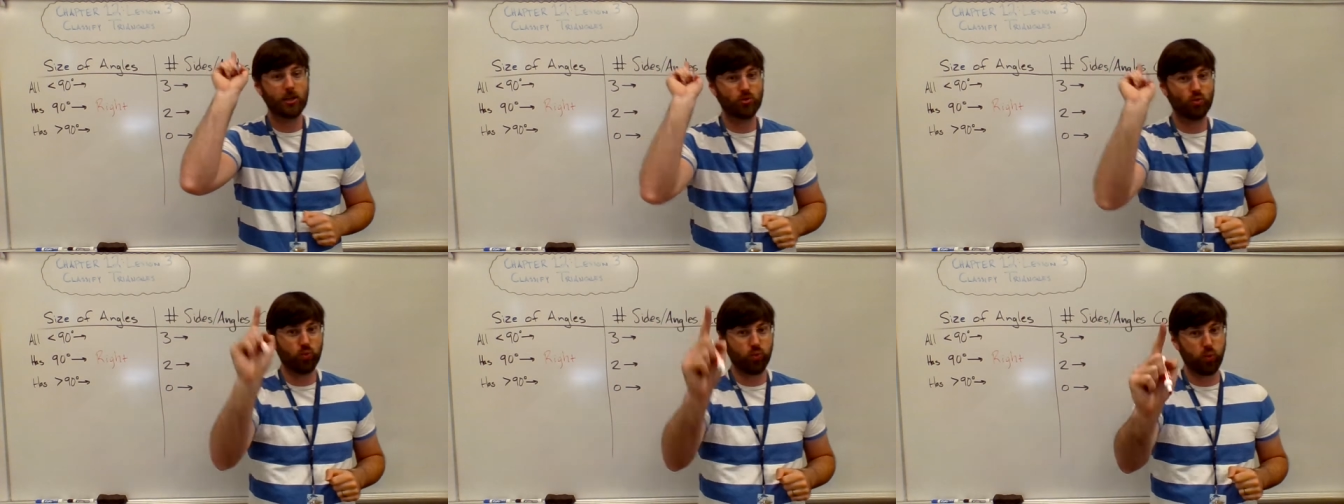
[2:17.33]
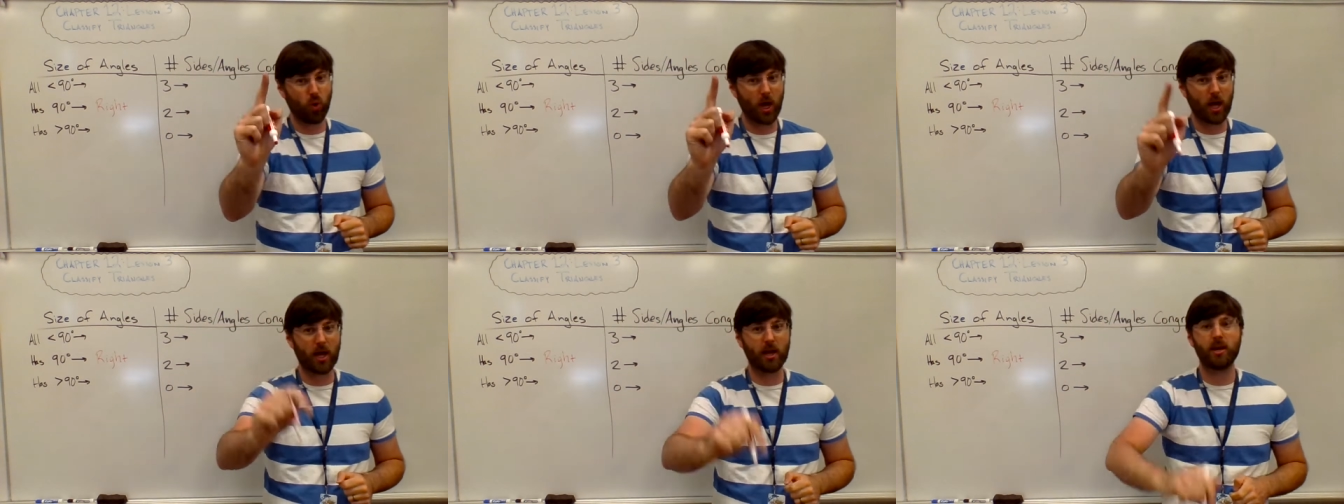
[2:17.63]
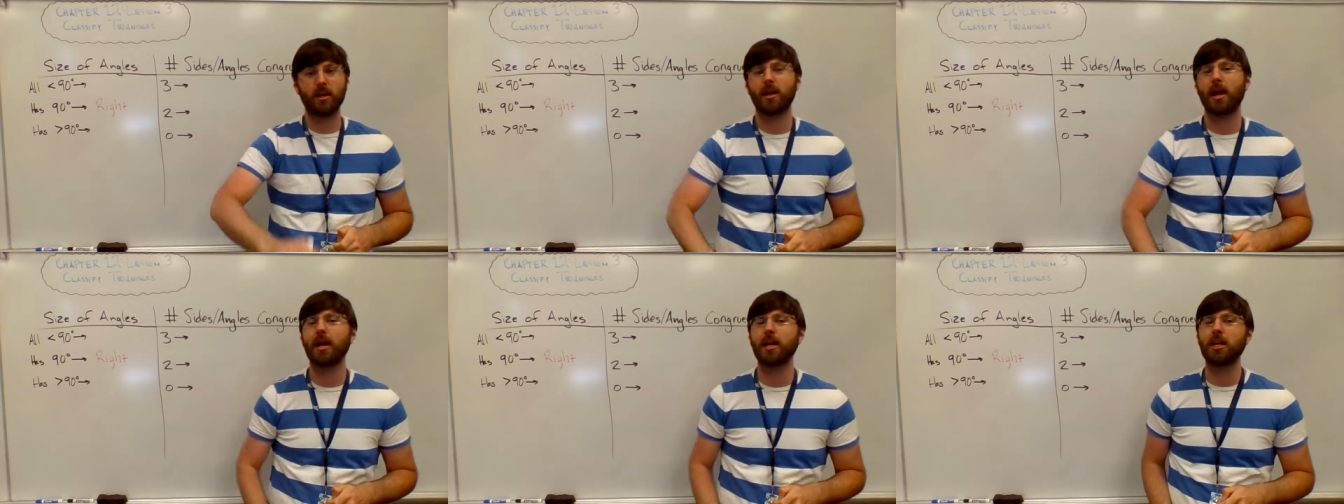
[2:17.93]

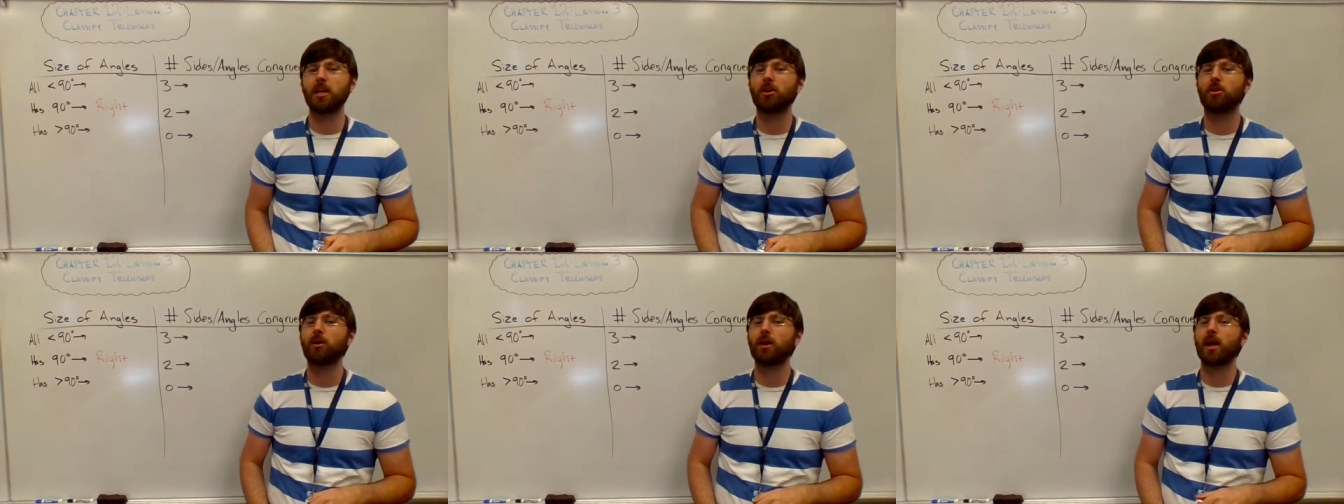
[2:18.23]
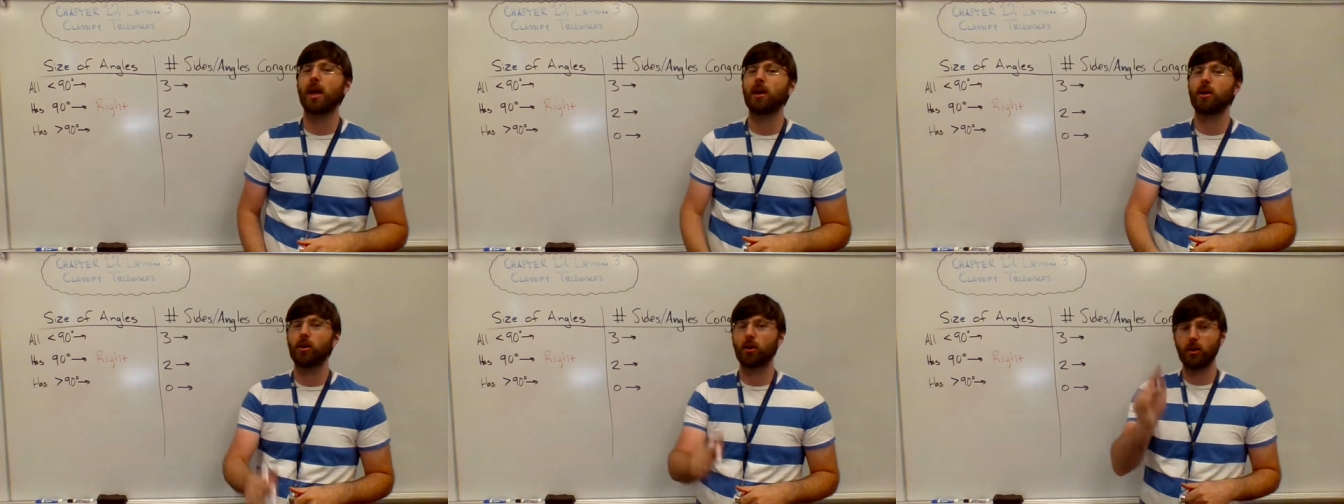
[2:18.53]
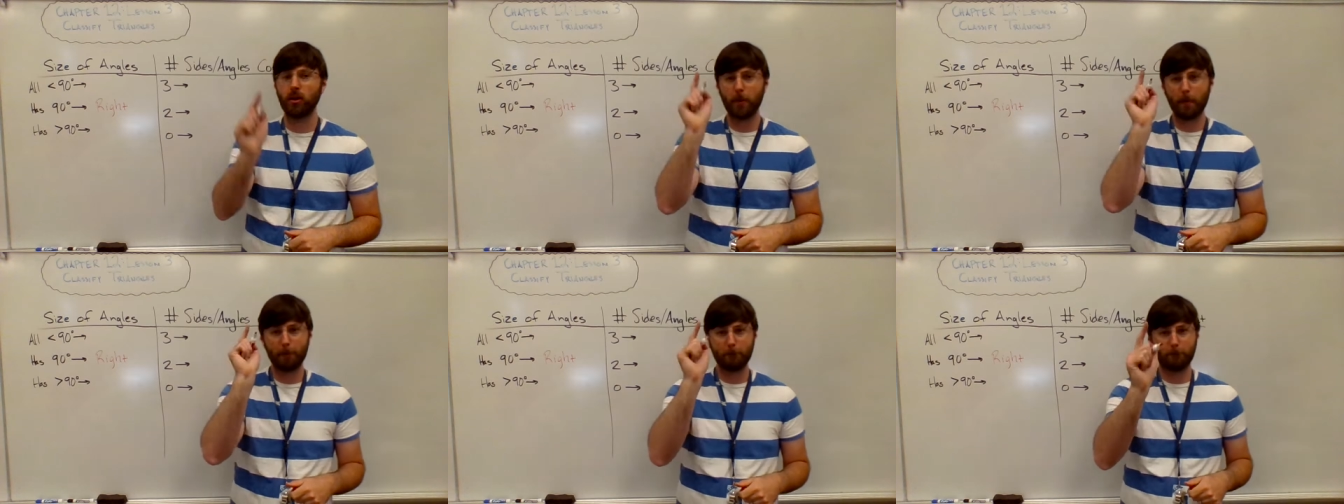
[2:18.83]
one 90-degree
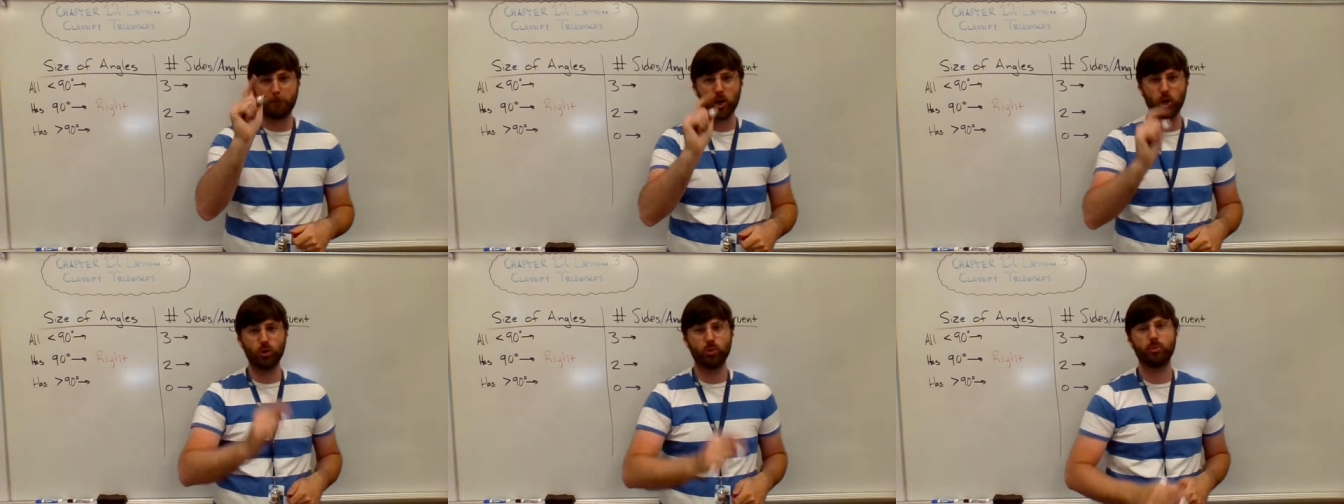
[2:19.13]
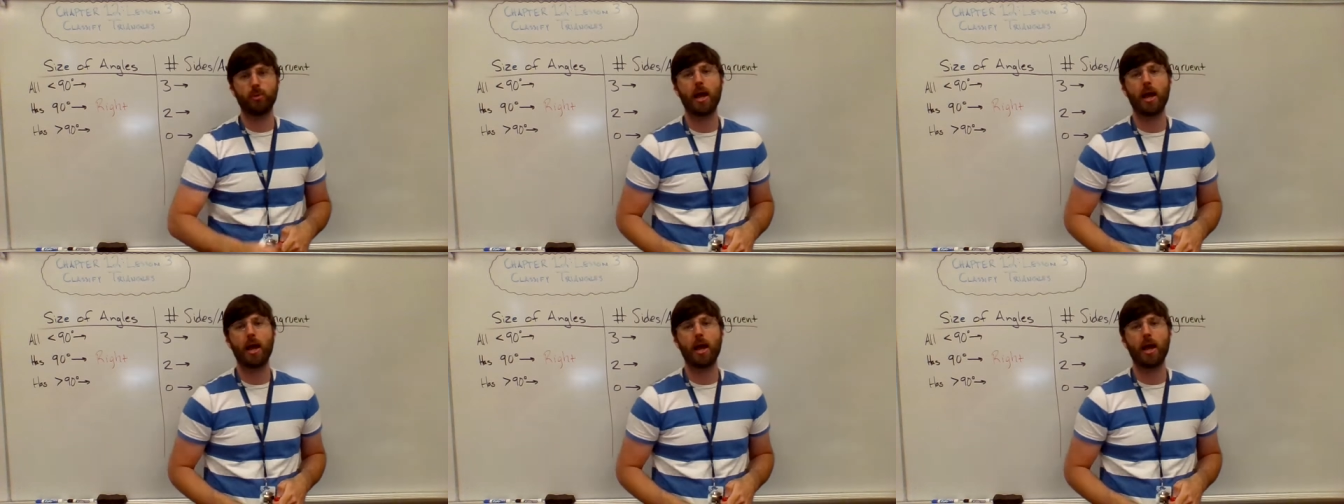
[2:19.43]
angle. Boom.